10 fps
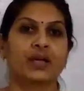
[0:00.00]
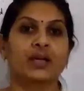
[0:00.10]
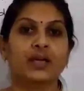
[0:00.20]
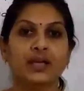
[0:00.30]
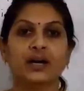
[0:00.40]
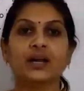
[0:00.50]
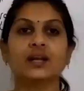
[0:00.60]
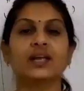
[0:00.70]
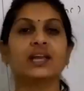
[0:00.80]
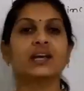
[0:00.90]
Here
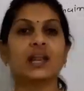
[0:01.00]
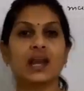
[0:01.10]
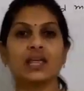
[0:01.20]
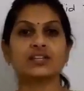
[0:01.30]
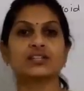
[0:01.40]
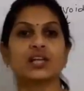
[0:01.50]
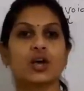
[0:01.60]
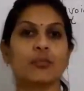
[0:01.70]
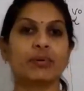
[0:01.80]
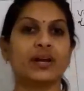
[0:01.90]
in a relational
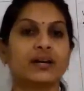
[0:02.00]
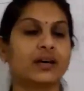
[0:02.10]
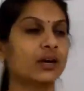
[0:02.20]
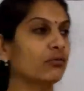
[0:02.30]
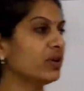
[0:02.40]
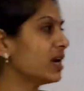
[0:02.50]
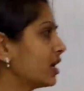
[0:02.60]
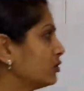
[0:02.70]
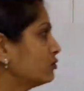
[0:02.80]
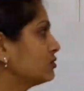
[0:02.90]
operator we
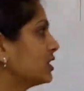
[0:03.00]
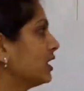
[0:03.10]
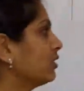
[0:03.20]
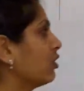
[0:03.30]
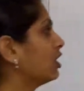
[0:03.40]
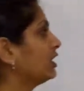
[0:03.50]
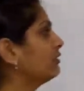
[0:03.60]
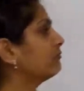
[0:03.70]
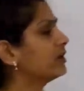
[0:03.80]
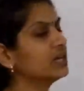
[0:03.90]
are using
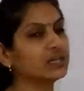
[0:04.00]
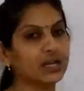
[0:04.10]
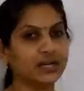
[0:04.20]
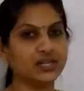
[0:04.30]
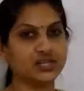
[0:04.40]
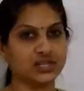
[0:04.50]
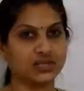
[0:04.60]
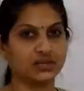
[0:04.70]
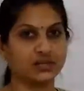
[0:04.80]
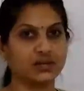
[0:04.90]
only one
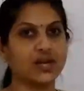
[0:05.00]
condition.